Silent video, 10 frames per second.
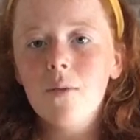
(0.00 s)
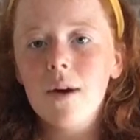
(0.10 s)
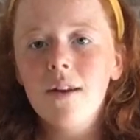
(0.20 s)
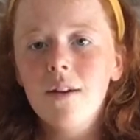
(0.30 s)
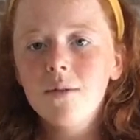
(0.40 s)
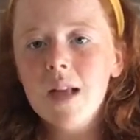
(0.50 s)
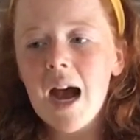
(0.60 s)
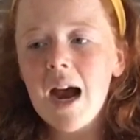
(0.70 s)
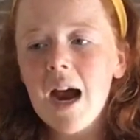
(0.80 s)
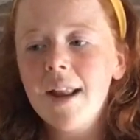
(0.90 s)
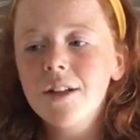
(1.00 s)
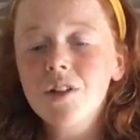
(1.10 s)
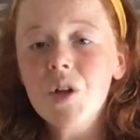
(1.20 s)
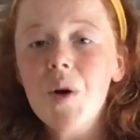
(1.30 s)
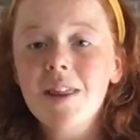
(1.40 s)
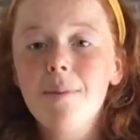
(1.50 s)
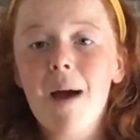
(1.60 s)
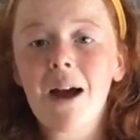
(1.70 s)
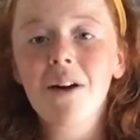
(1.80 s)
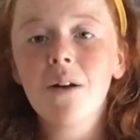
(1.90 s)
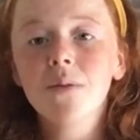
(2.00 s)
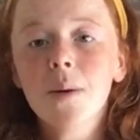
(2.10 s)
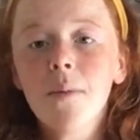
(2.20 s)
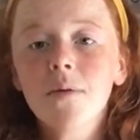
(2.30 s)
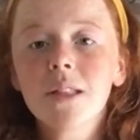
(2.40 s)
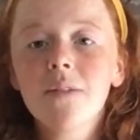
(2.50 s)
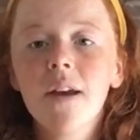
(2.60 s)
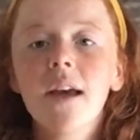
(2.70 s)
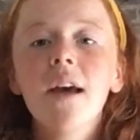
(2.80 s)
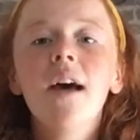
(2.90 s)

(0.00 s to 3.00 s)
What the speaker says: the windows are, and I just don't like the backgrounds on most of it.